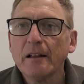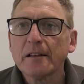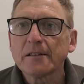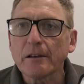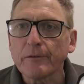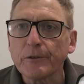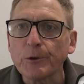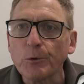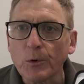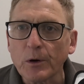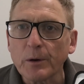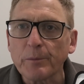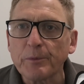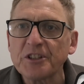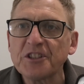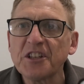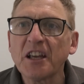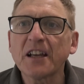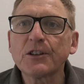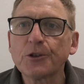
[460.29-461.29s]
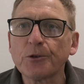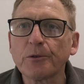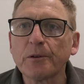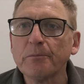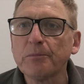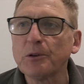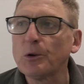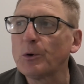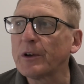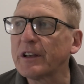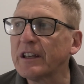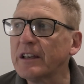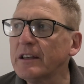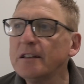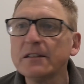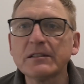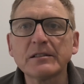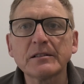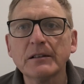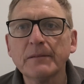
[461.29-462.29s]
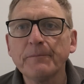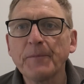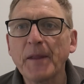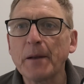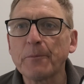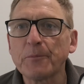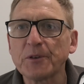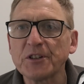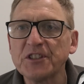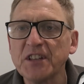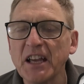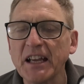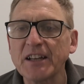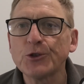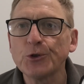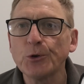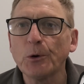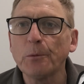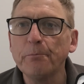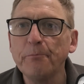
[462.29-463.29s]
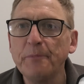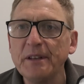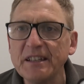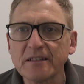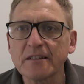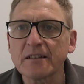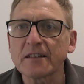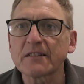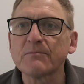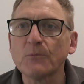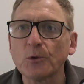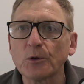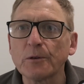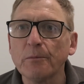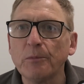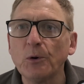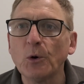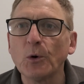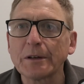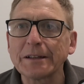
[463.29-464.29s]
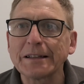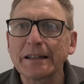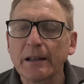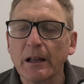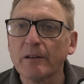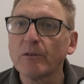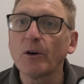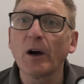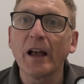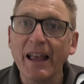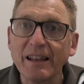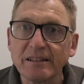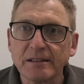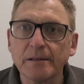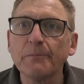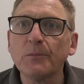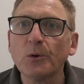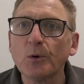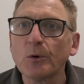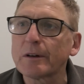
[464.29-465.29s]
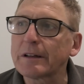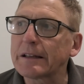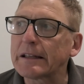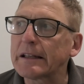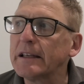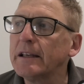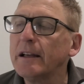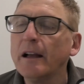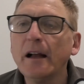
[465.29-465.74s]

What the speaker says: So if you want to protect your employees and protect your business more importantly,